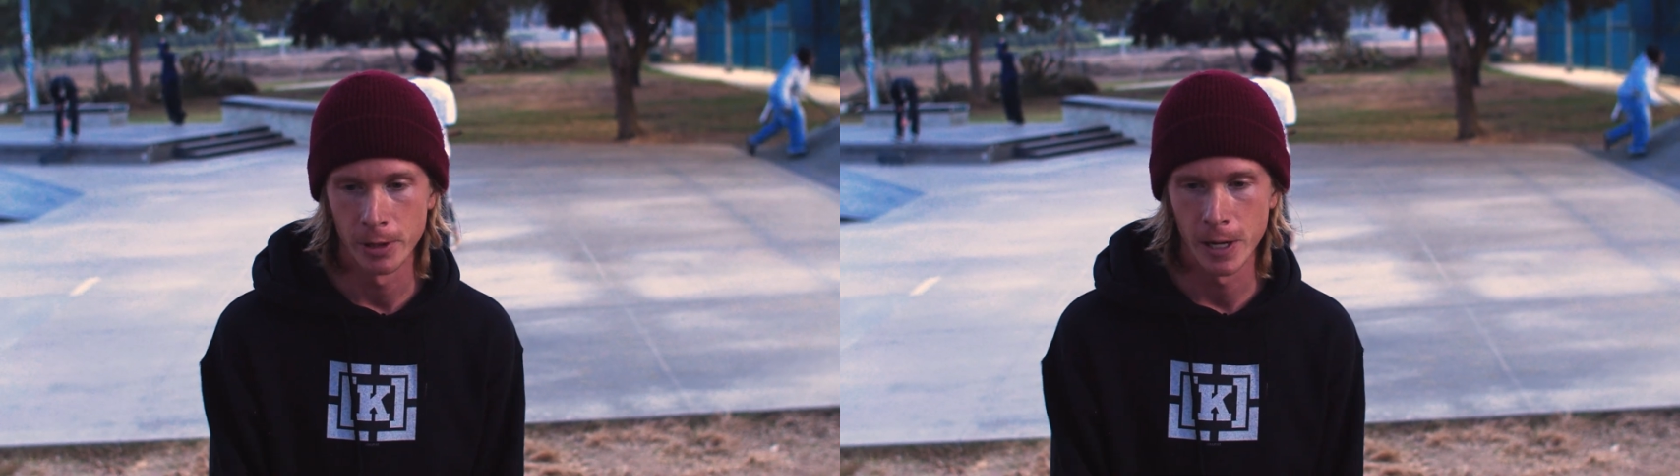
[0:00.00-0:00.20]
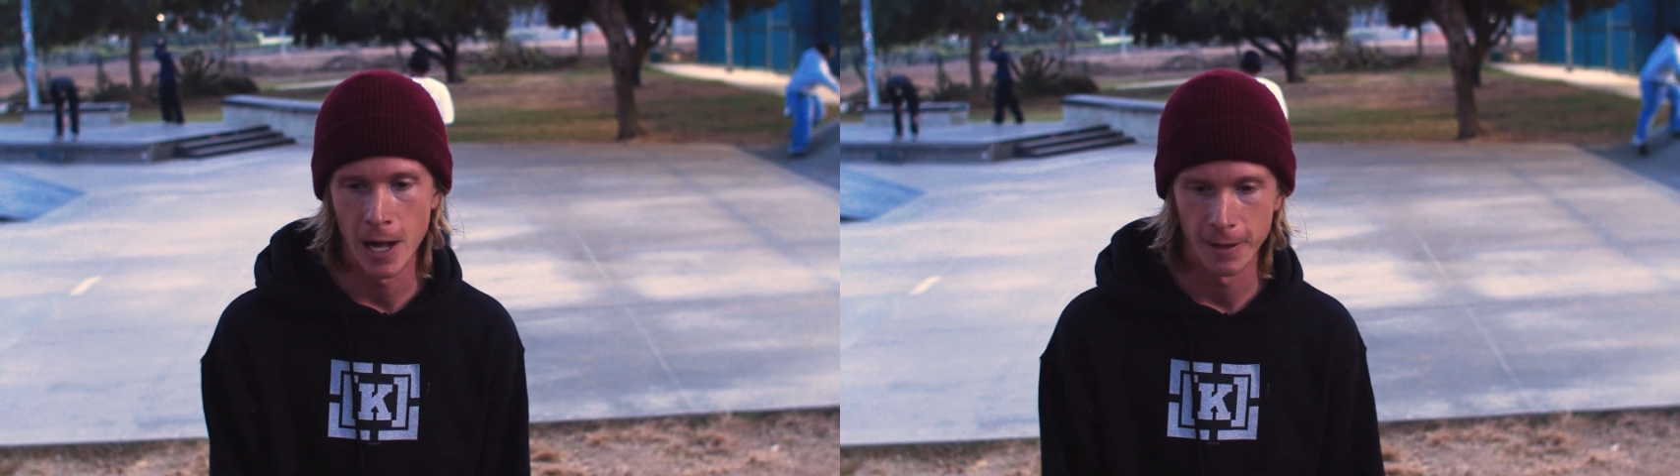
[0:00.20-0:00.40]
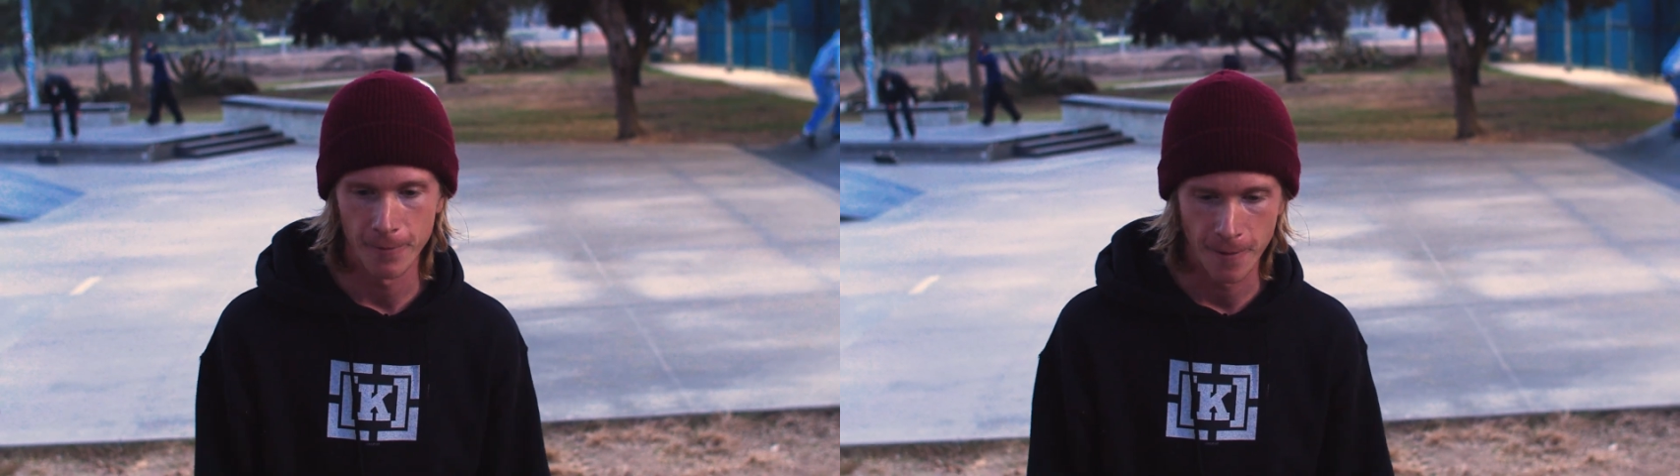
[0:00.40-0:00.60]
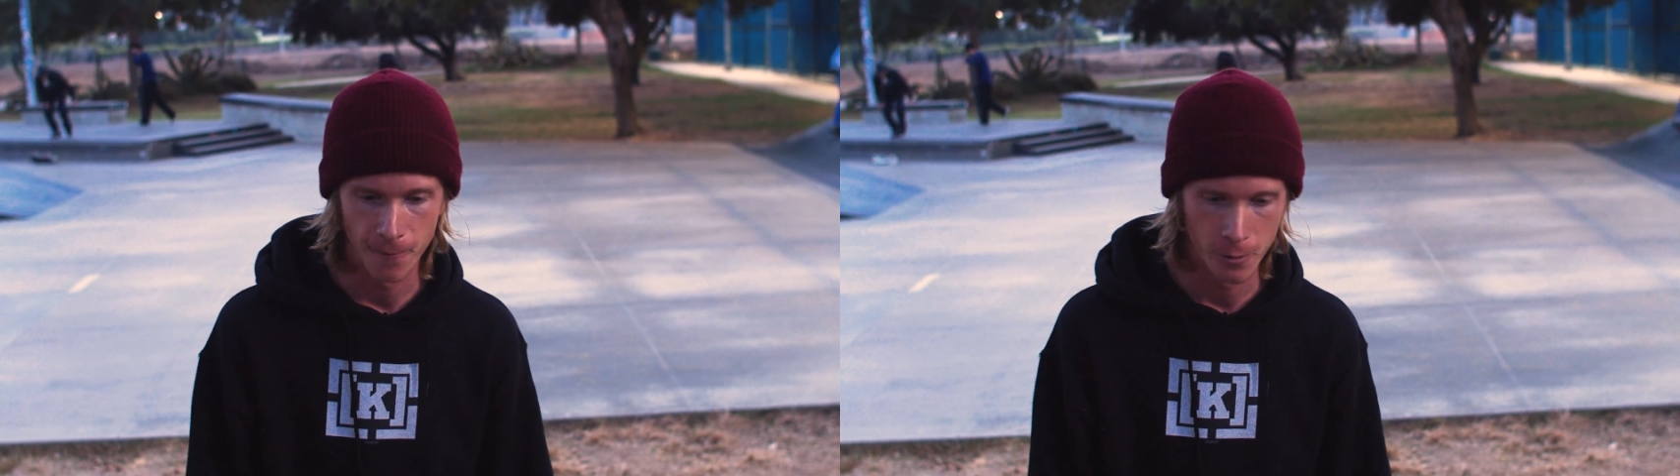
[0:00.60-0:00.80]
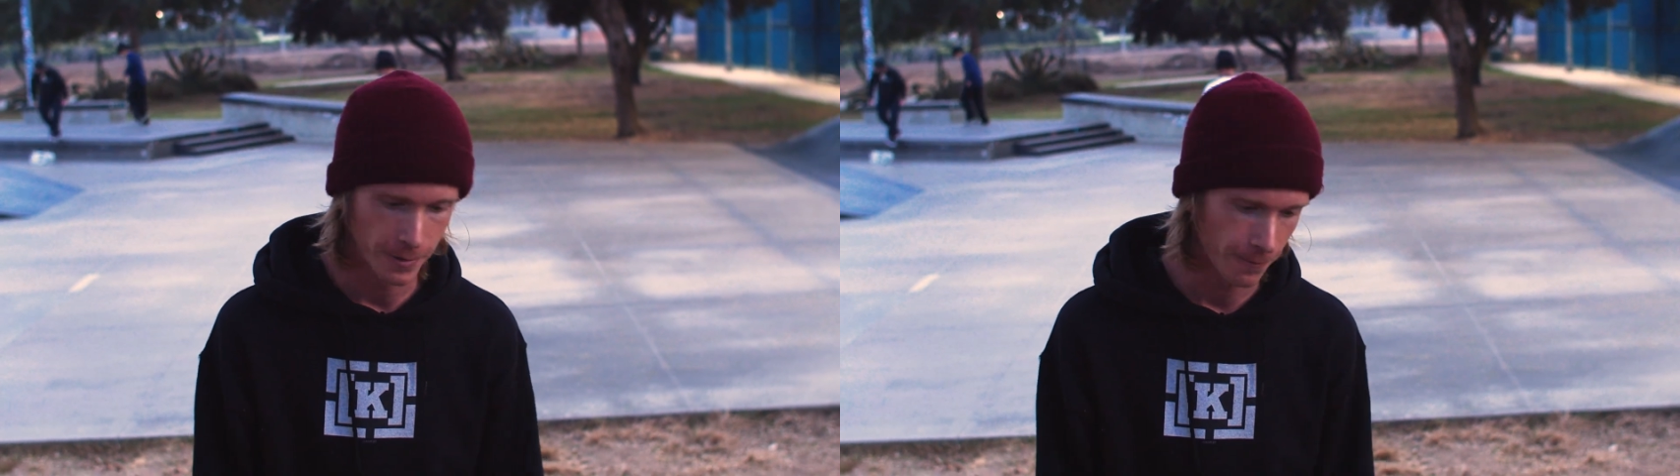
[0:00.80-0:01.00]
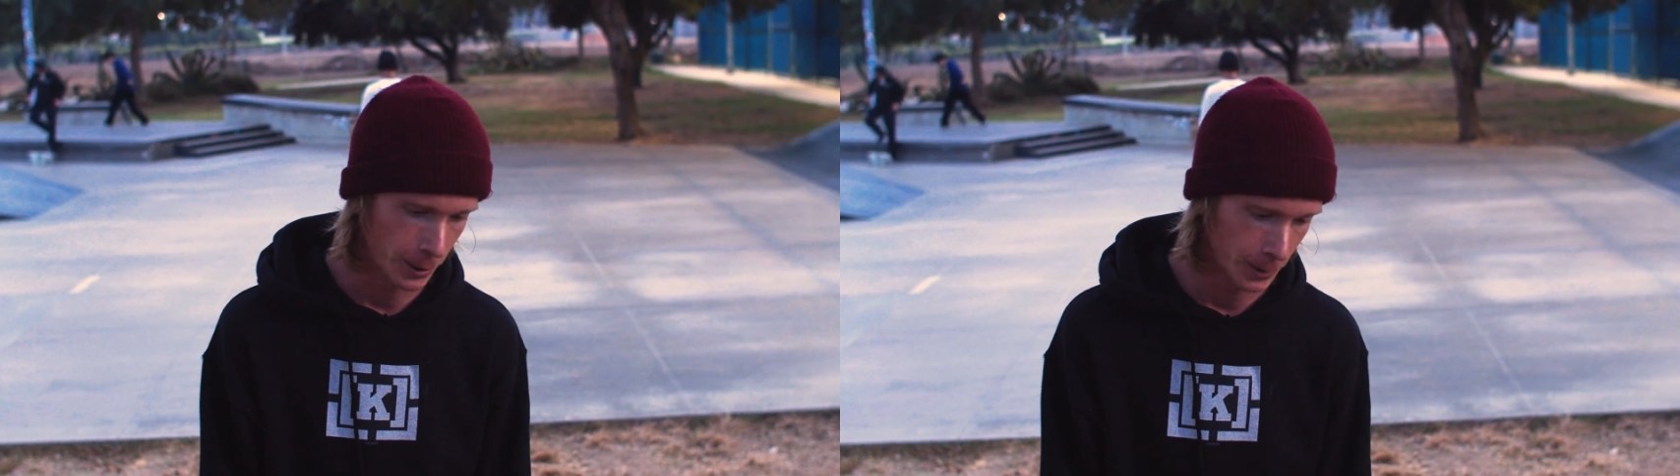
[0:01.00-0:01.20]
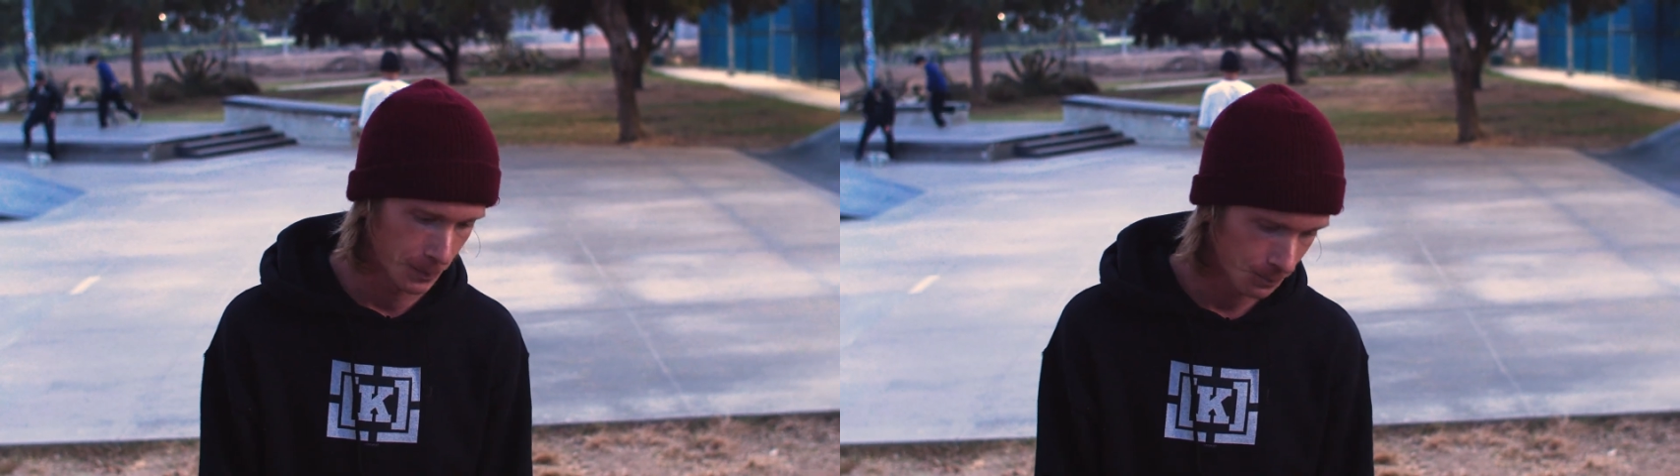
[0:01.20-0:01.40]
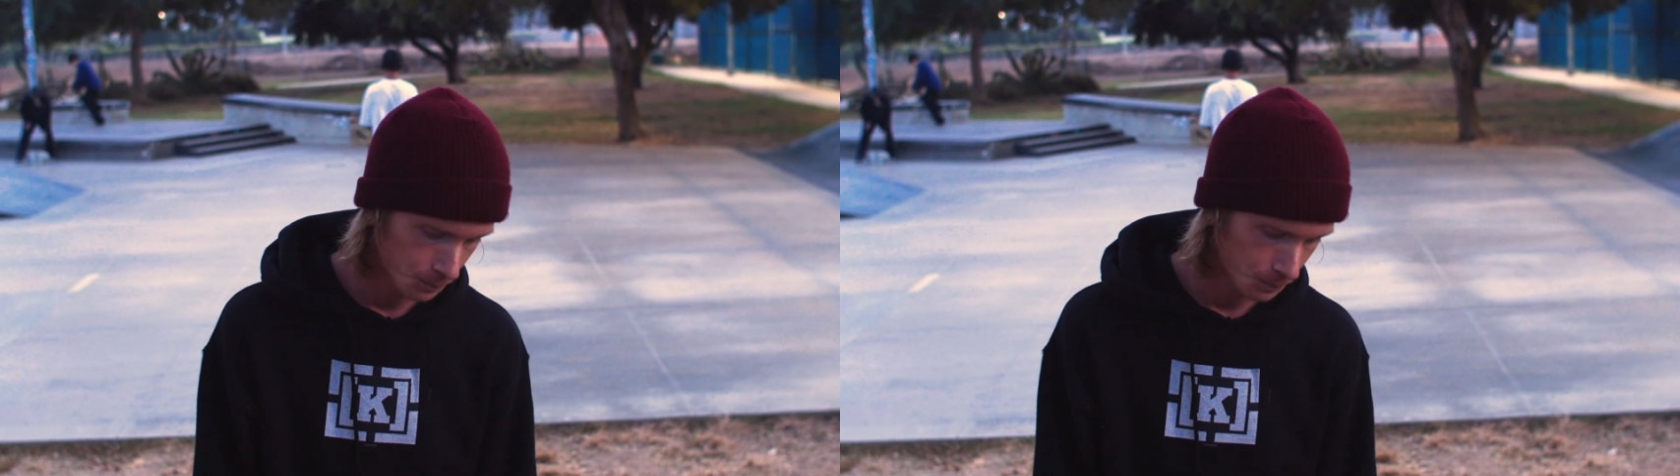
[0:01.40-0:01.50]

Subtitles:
do the nollie 540 flip,